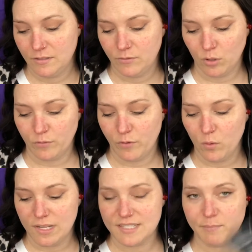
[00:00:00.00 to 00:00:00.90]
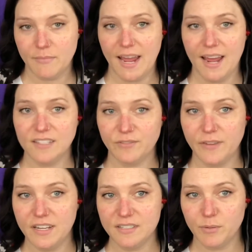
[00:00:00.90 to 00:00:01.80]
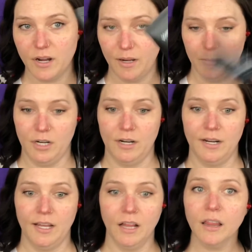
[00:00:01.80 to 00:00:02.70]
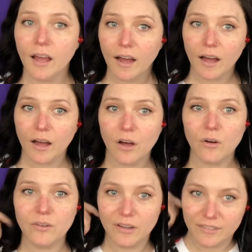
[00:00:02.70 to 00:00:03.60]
Photo Focus Matte Face Primer. Hello!